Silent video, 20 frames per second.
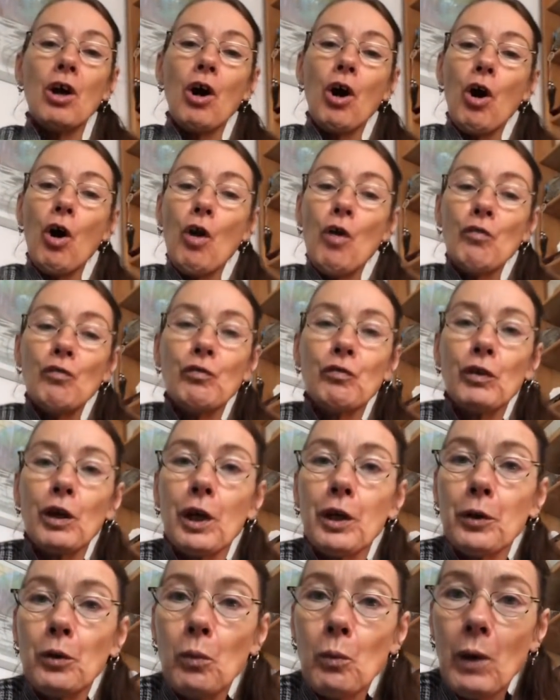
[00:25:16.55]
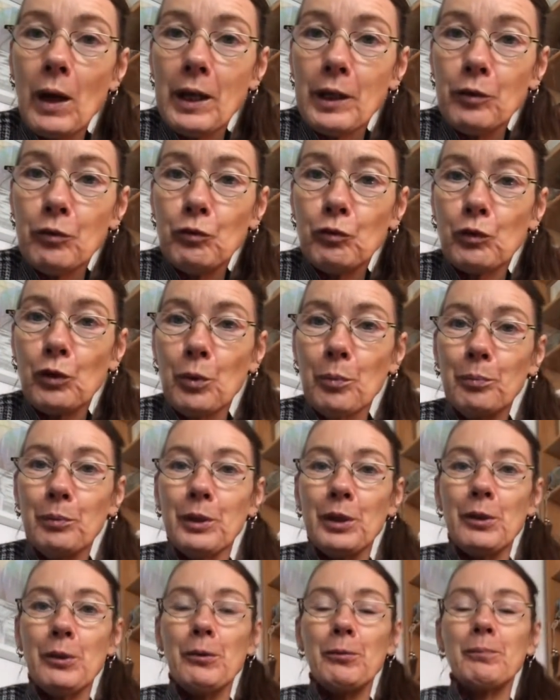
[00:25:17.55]
off and away from
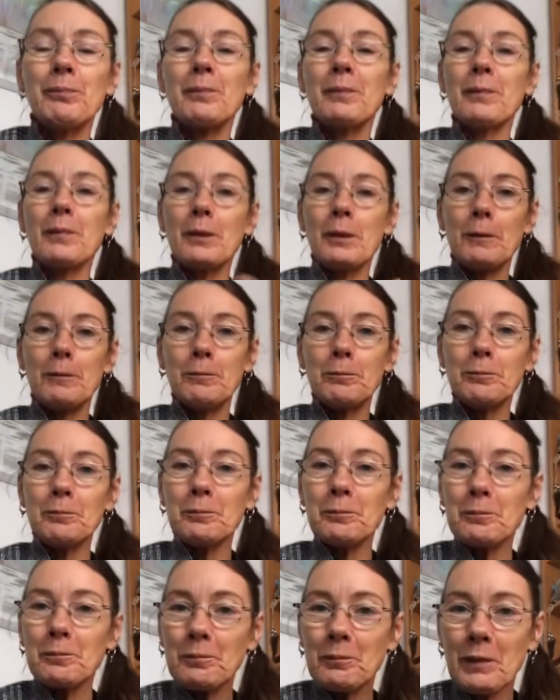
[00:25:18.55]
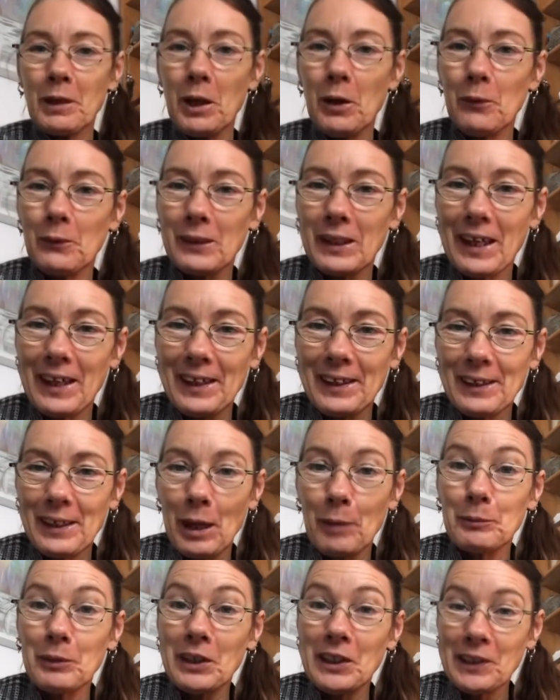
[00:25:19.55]
you. Okay,
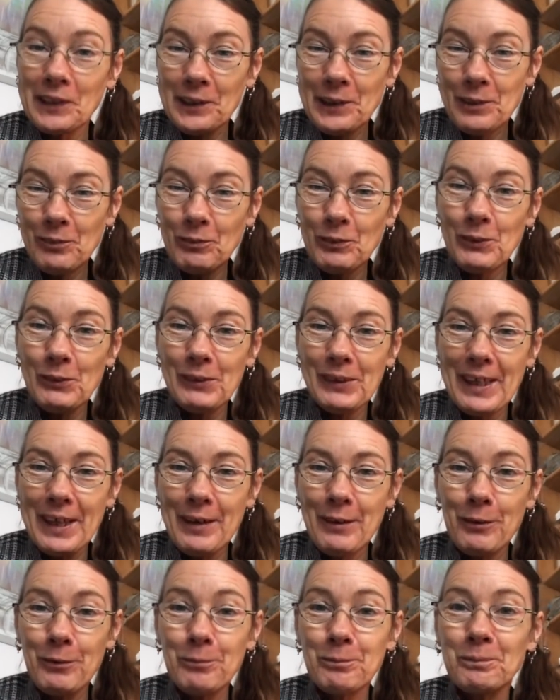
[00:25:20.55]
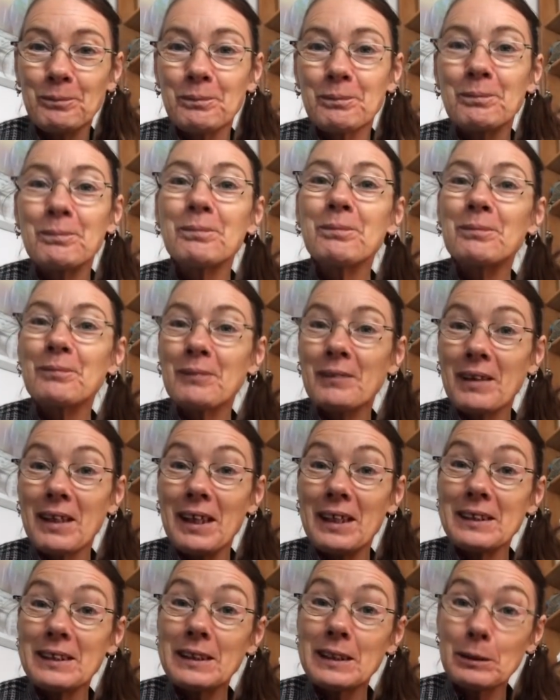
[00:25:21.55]
I'm going to leave you now.
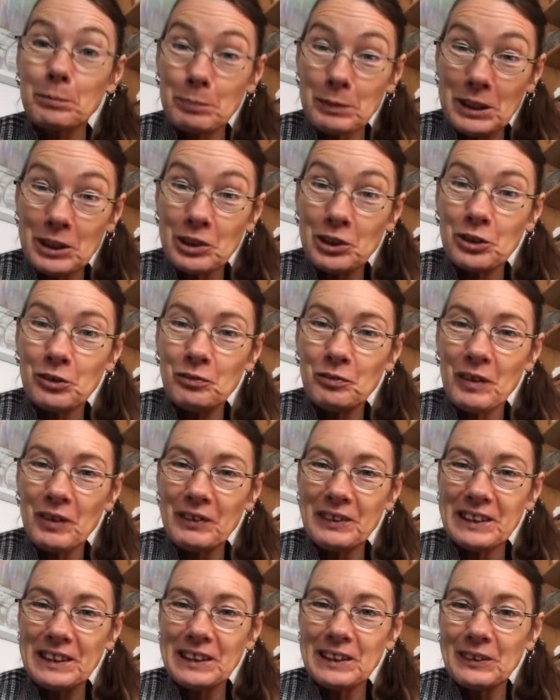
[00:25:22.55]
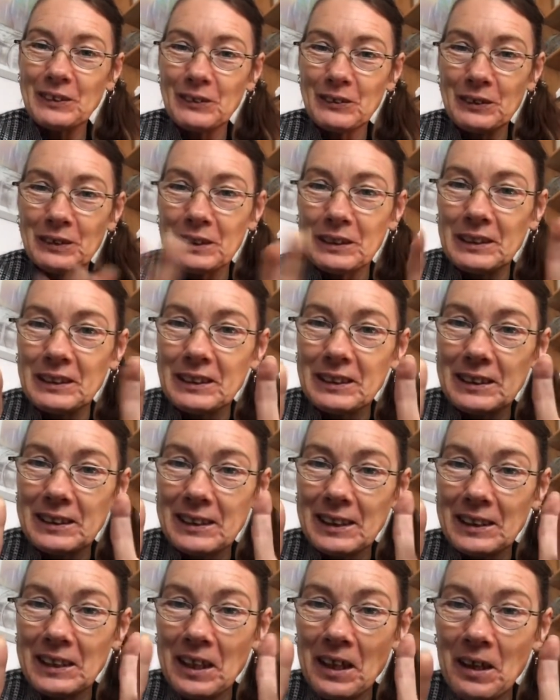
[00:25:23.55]
Speak to you very soon.
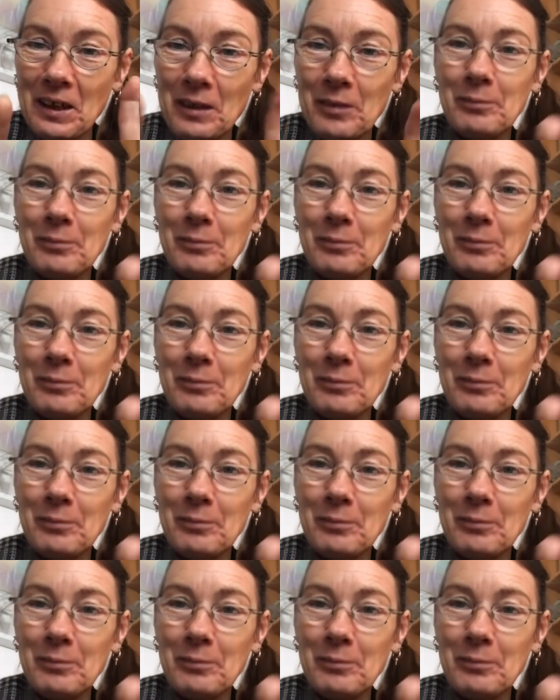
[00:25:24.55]
Ta-da!